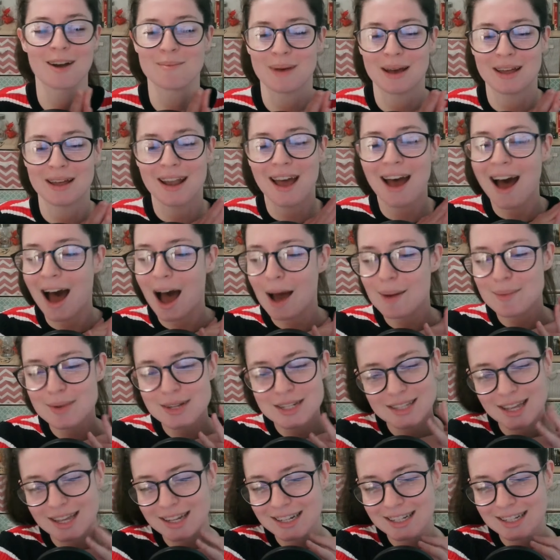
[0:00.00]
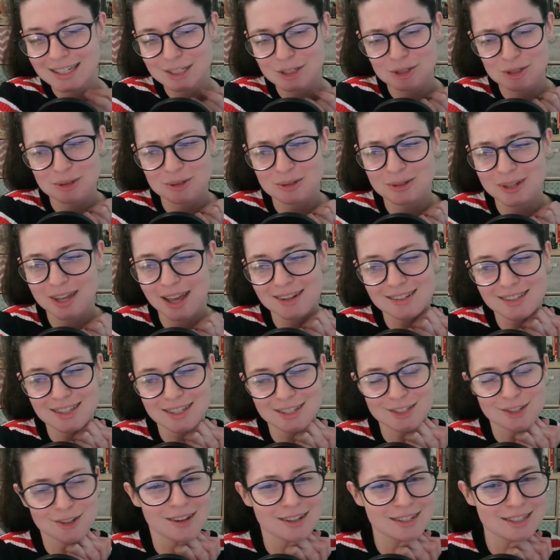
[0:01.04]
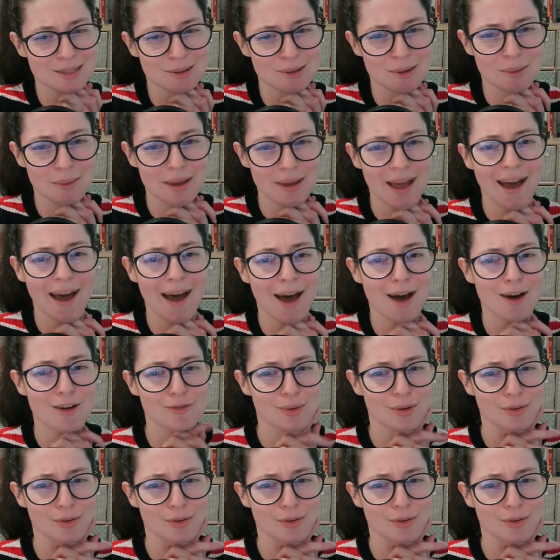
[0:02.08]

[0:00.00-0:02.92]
But I'm excited to get into the song, see what we have.